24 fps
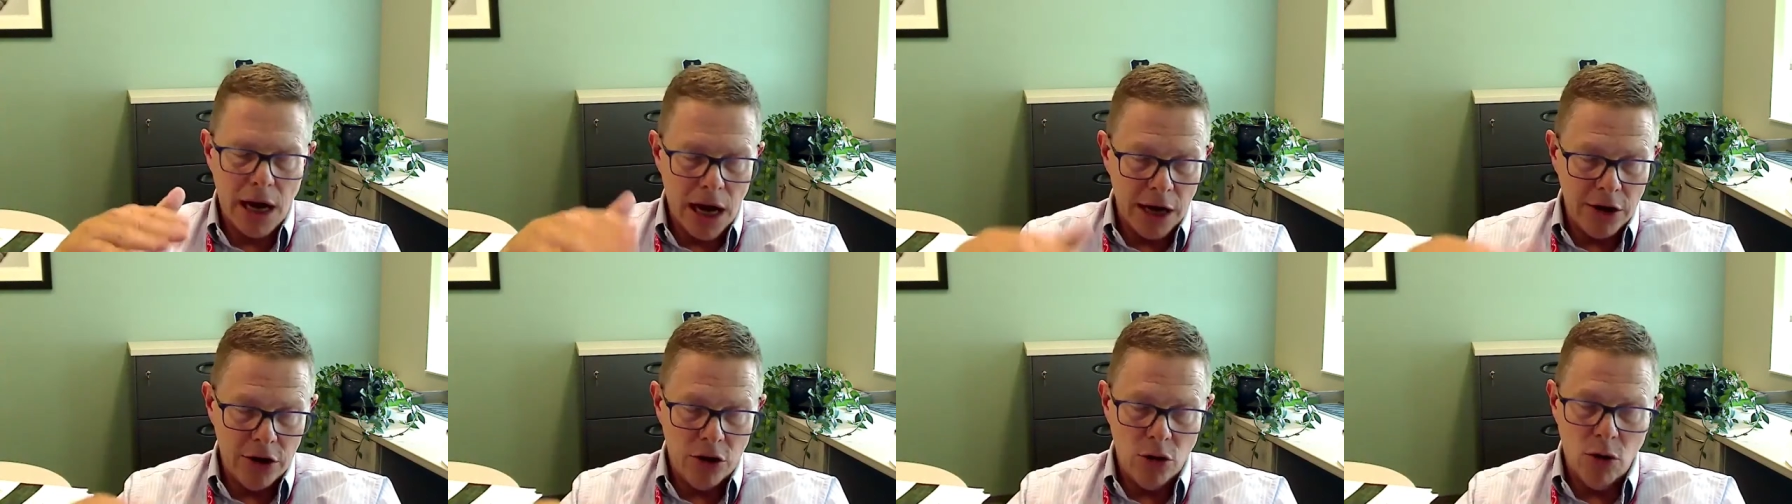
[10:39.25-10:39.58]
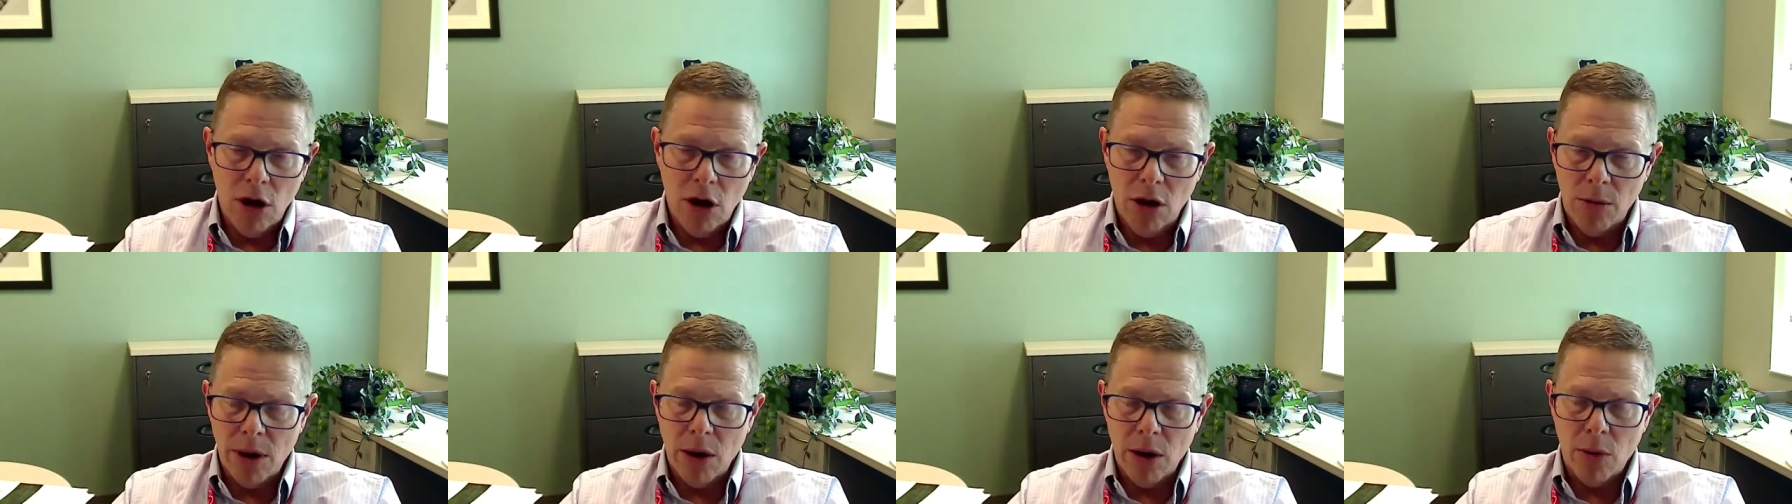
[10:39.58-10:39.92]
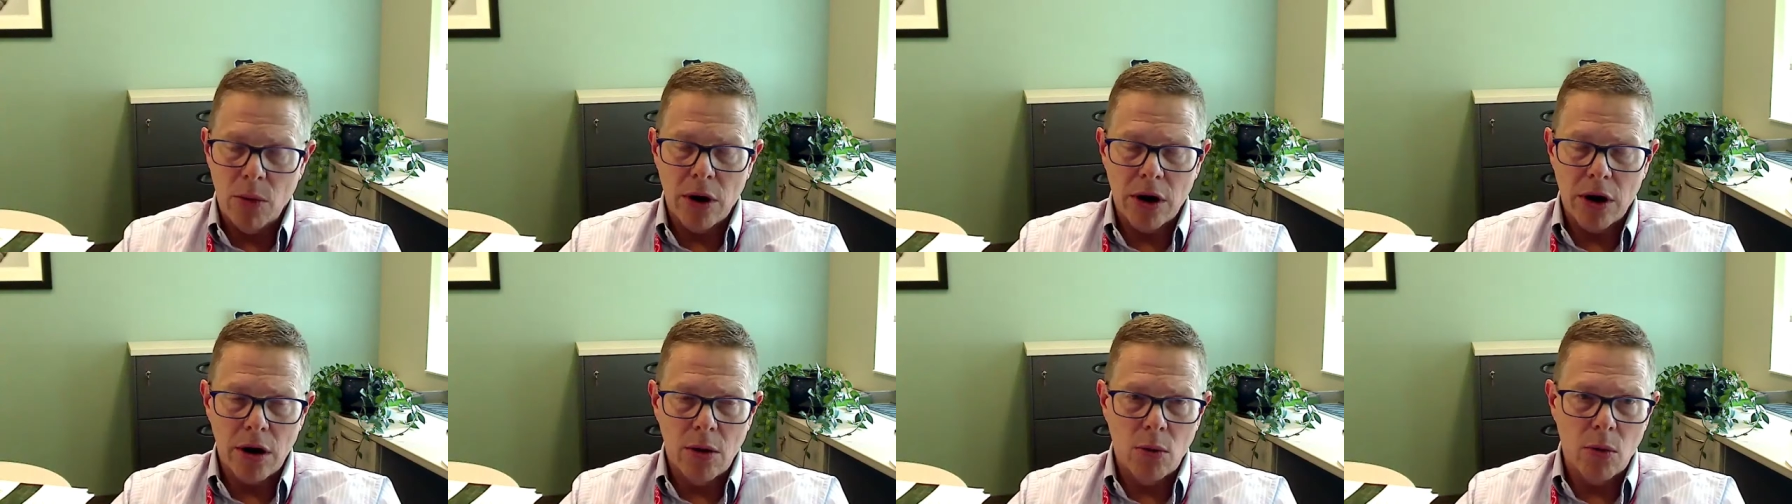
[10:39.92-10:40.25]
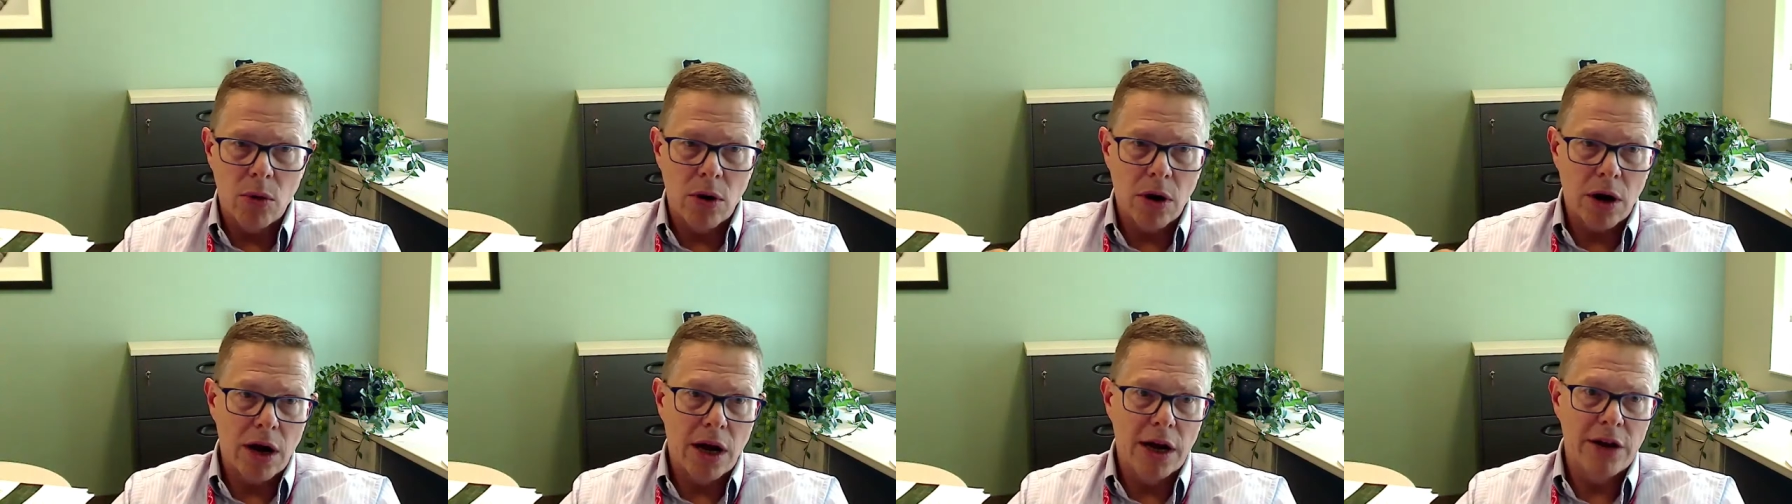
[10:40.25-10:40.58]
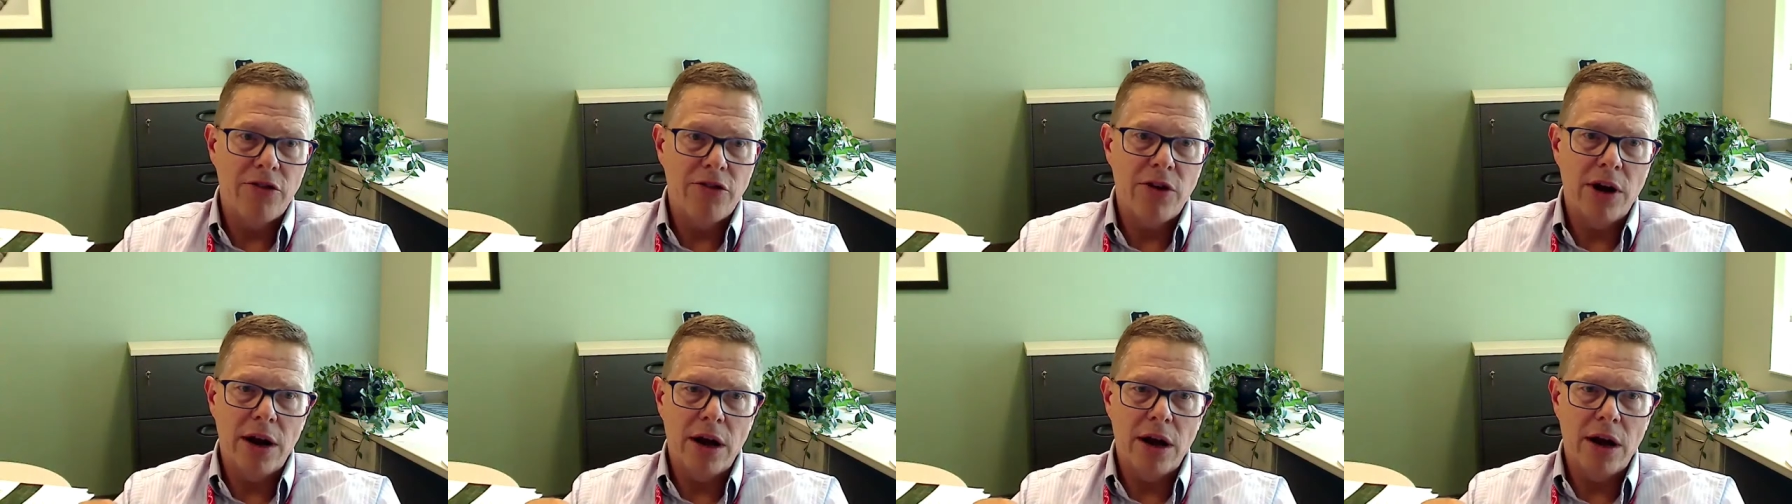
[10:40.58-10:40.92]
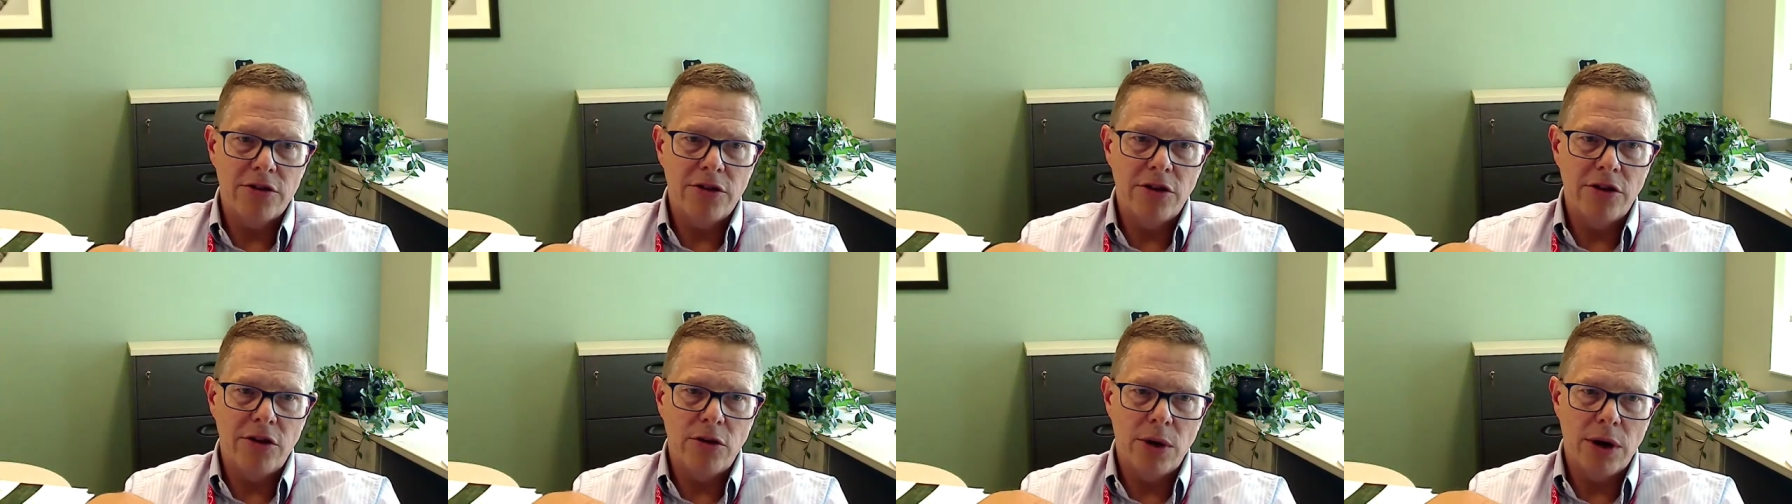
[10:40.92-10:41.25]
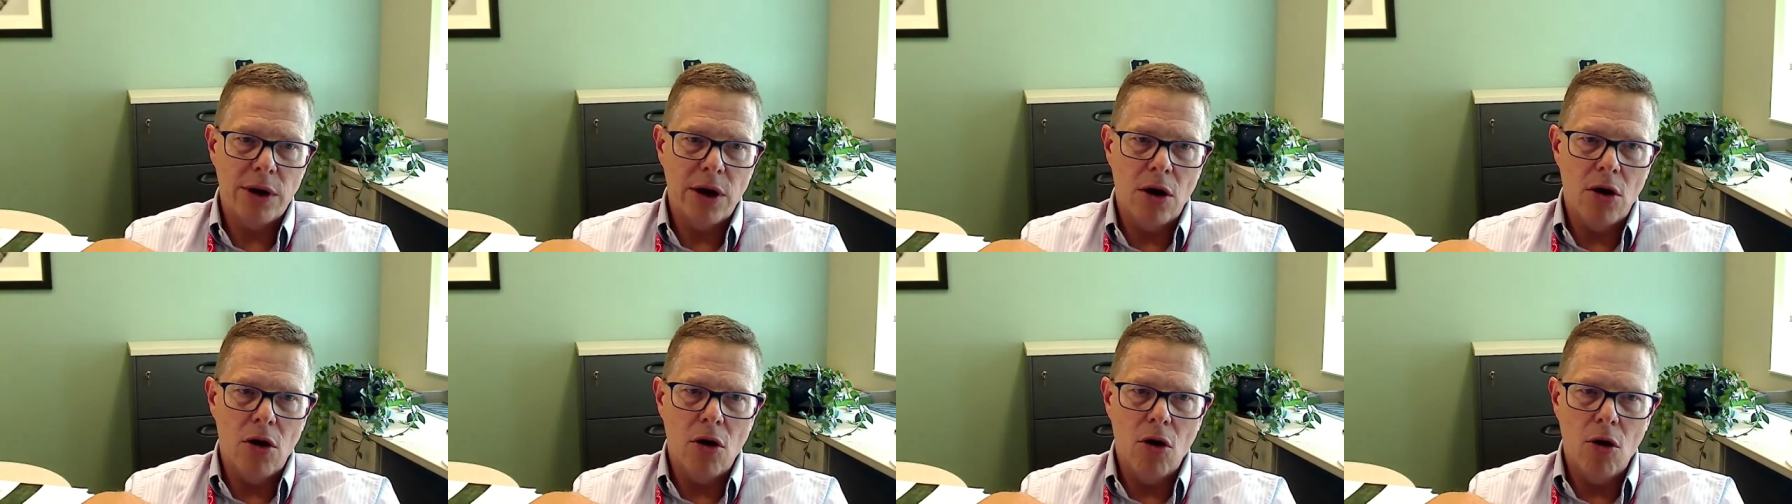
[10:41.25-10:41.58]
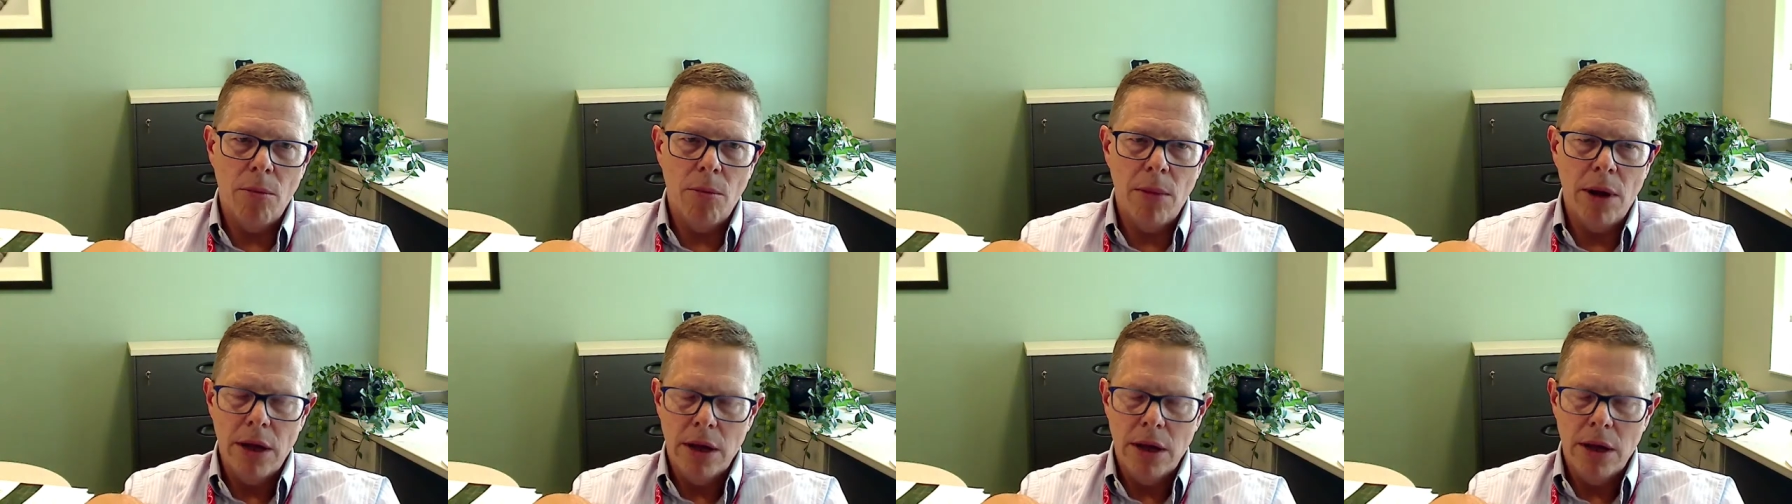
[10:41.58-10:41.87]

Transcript: I do all my work at work. I try not to do it at home.